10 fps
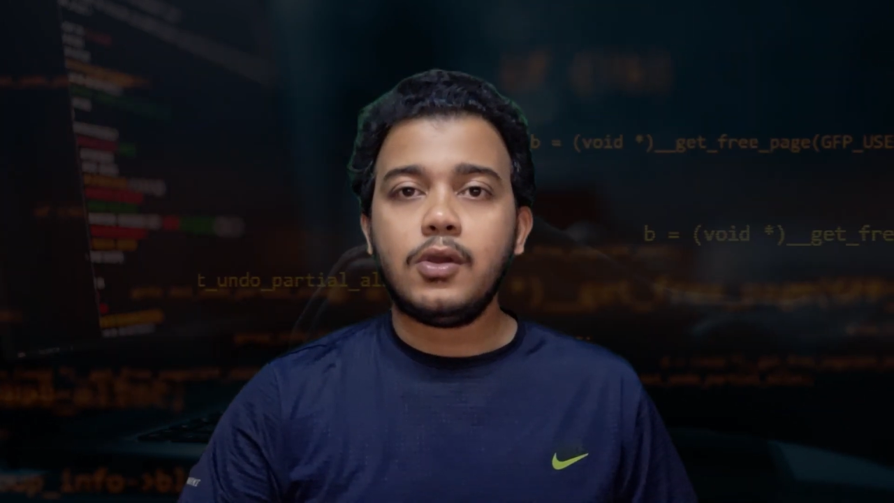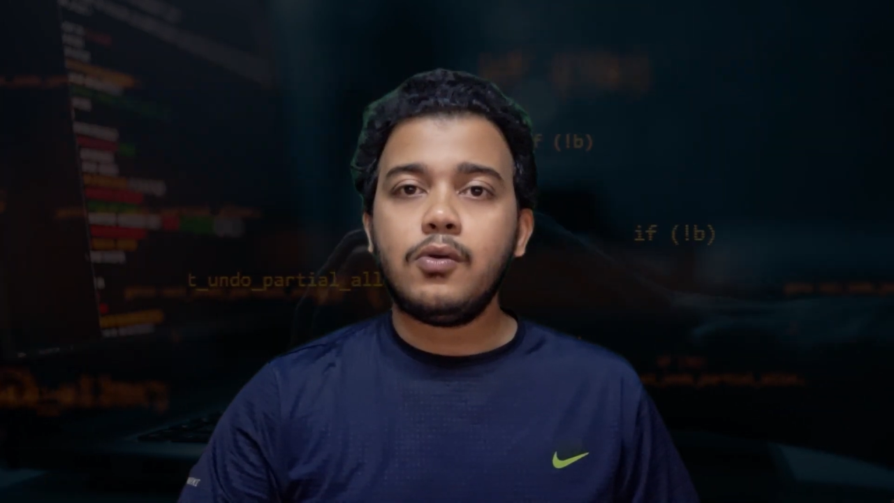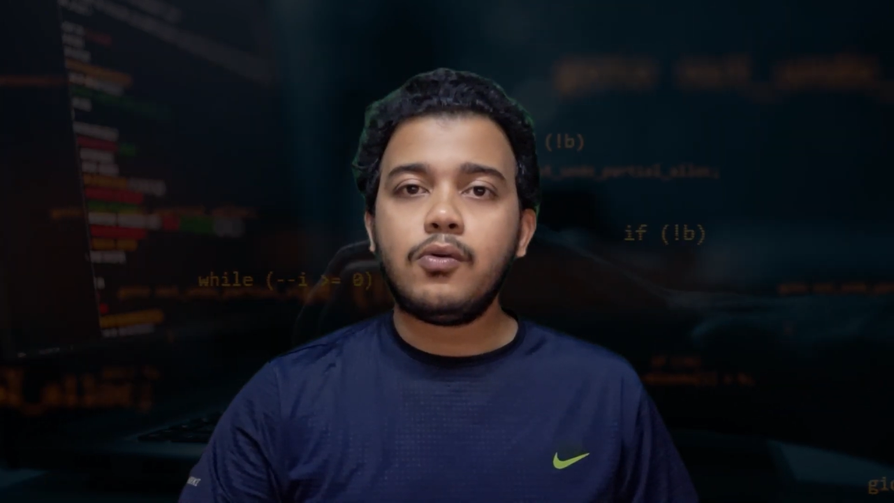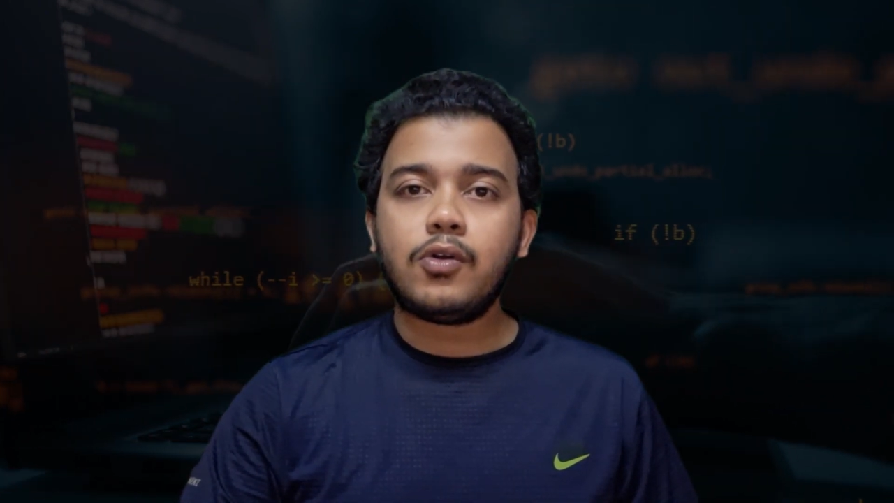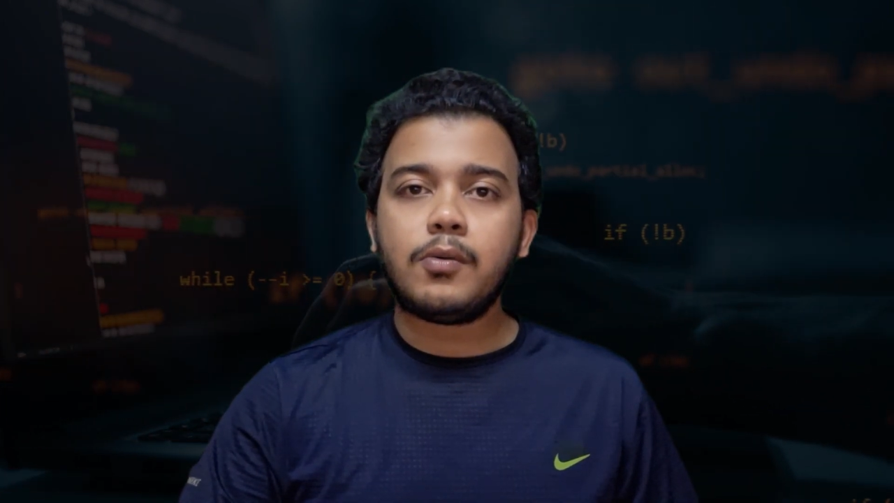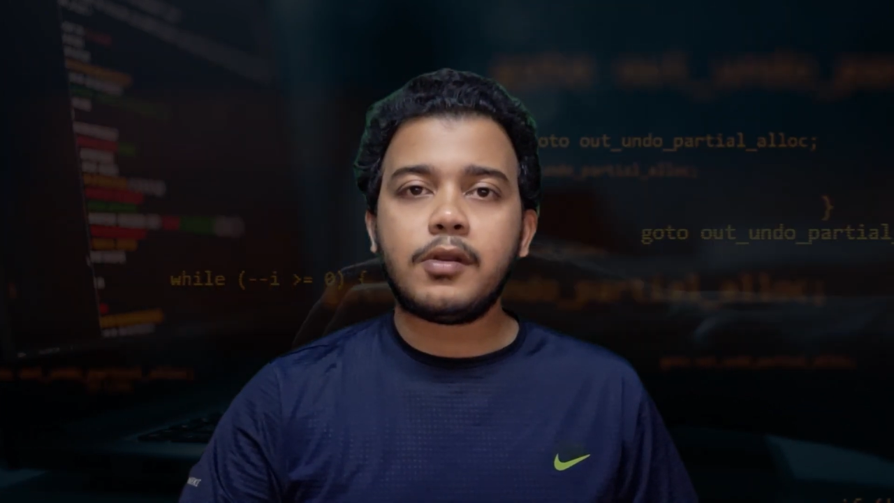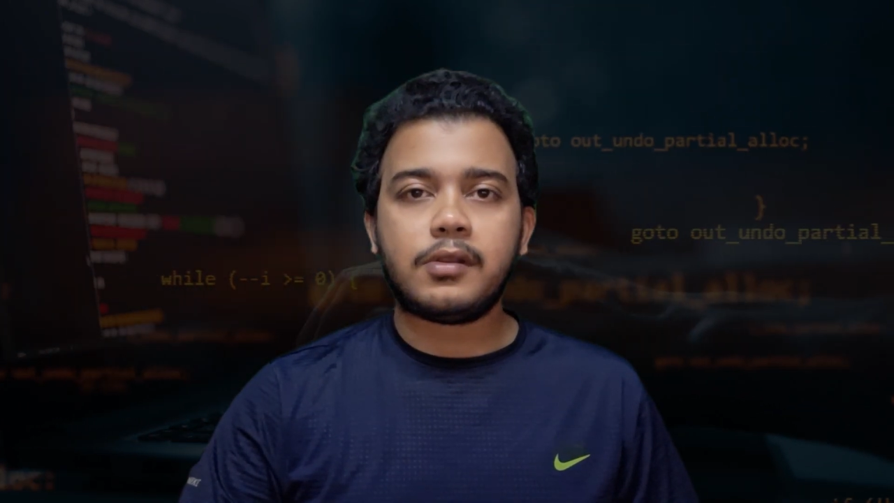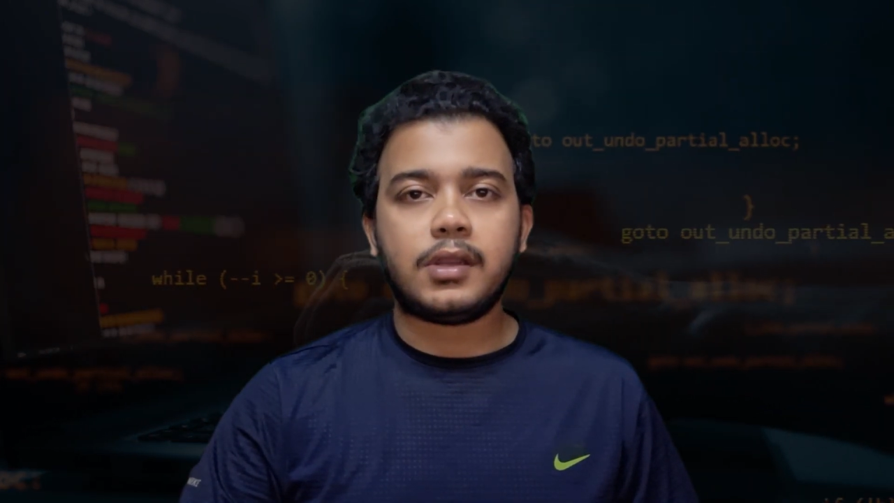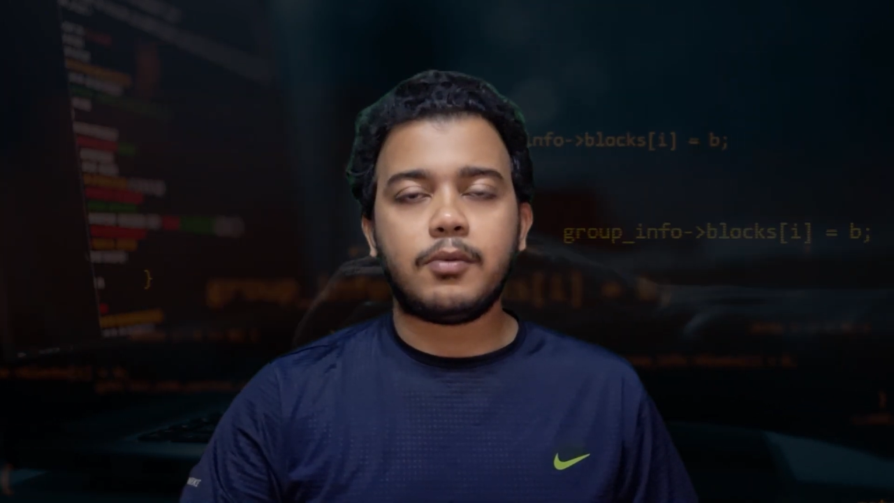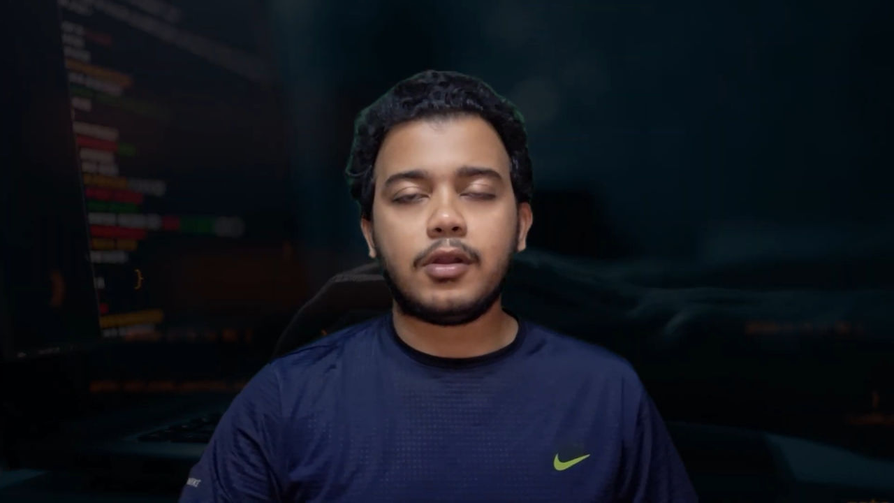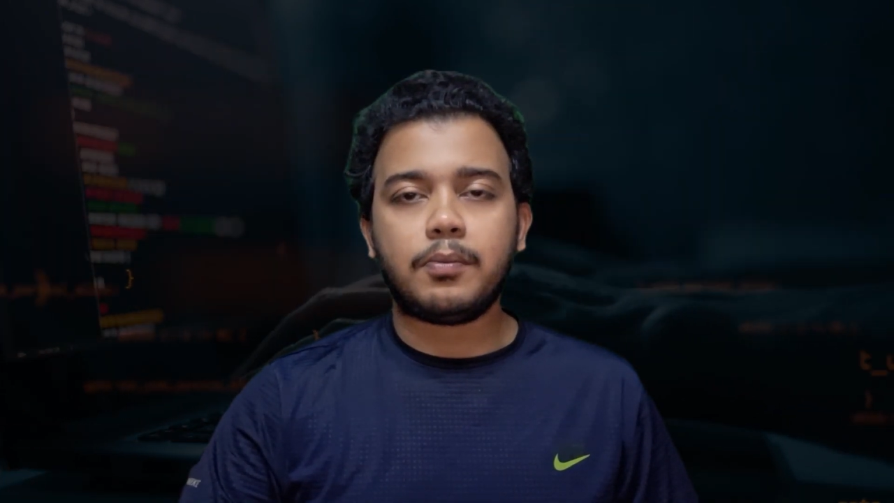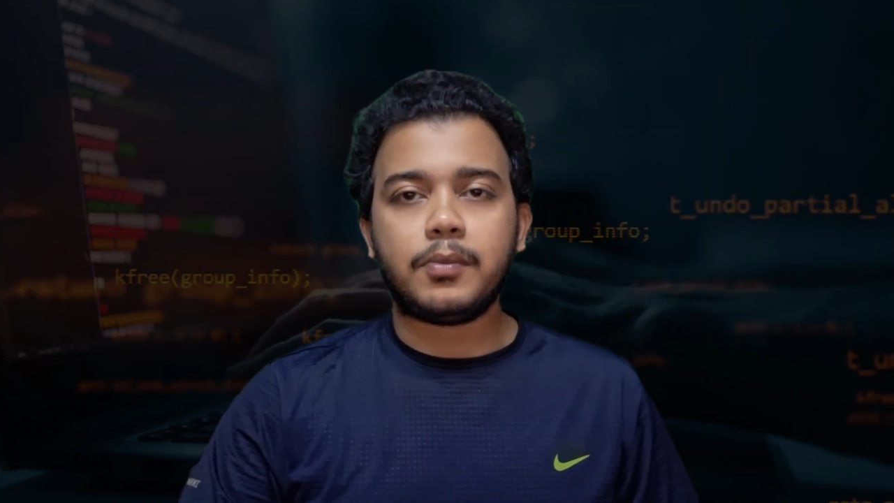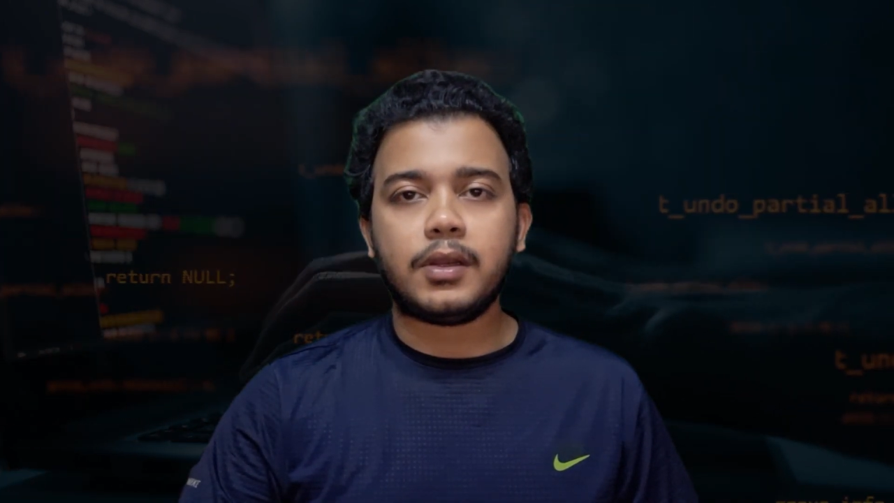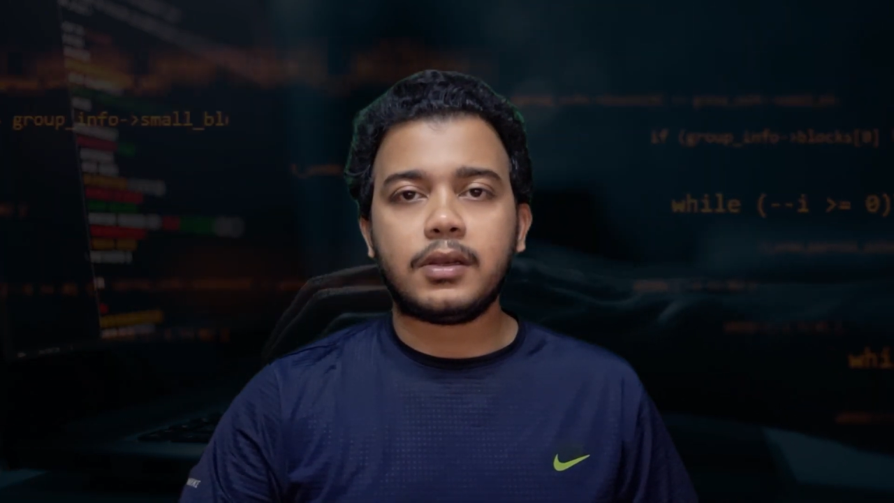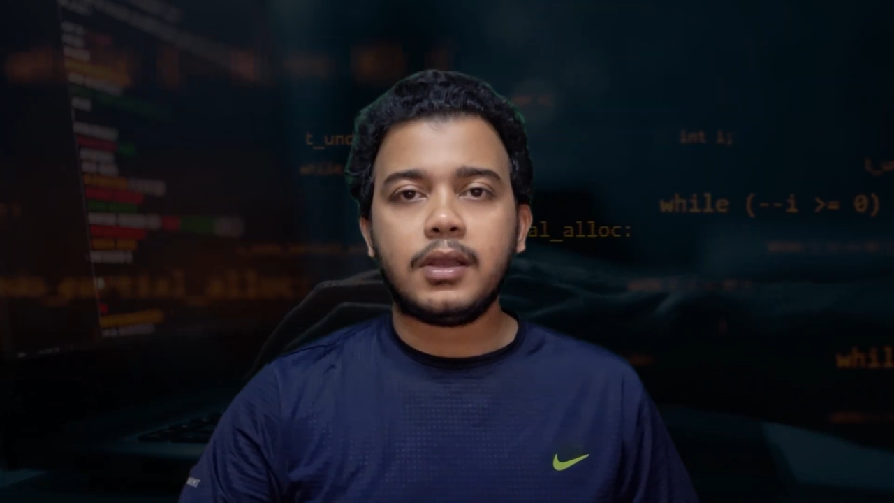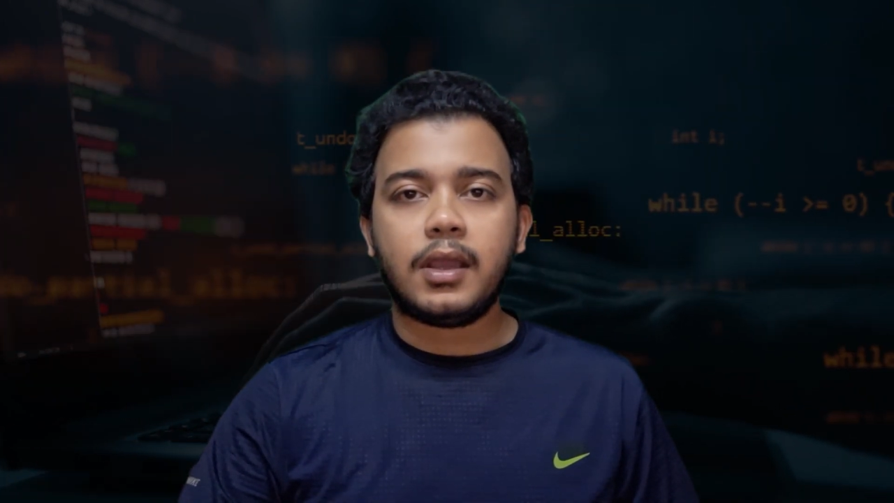Woocommerce development,